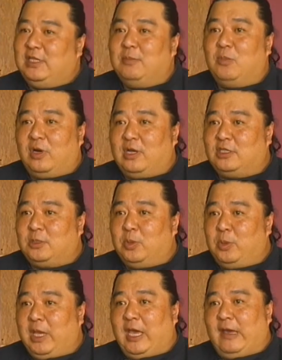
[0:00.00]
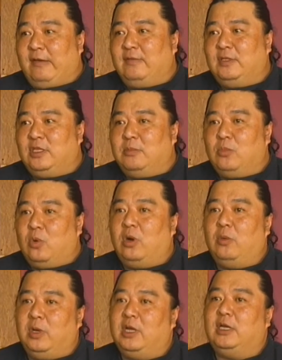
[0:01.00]
the more customer we have, the
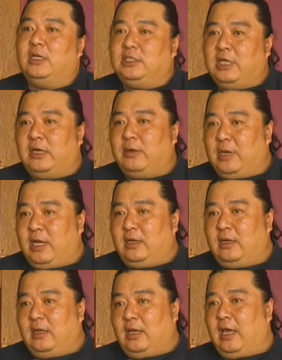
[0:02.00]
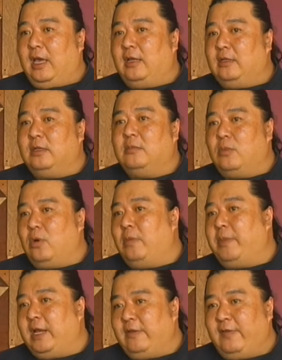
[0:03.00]
more we're going to generate and the more
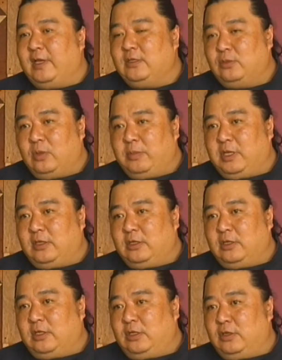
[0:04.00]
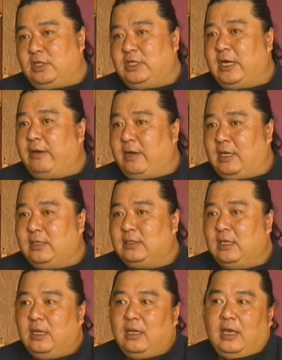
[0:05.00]
benefits will be to, to the charities.
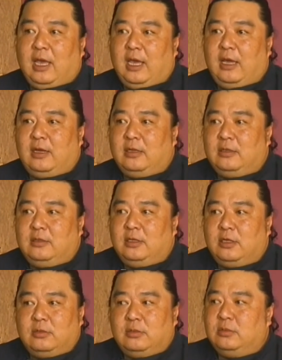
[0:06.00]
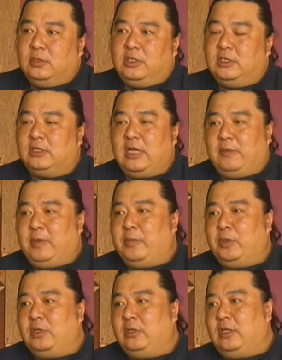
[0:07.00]
And you know, we just like
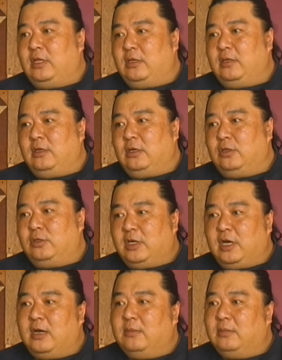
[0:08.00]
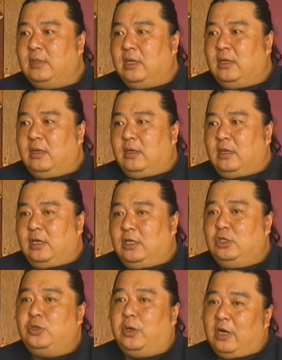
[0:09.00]
people to you know to come
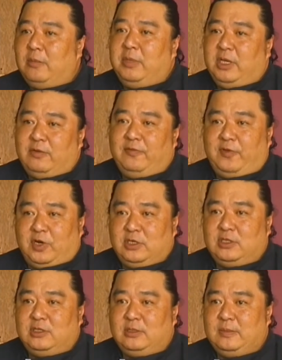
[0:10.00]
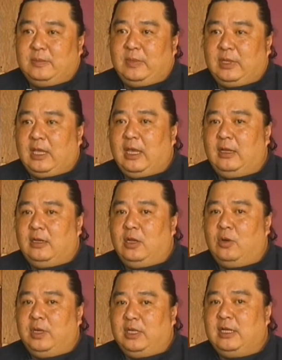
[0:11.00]
enjoy a meal first, and
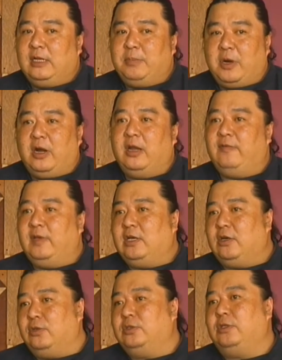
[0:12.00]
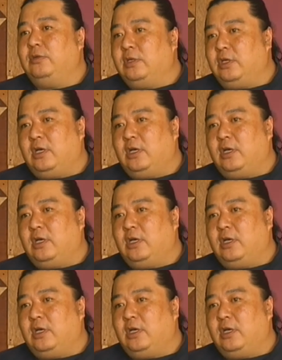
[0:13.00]
knowing that part of it goes to a good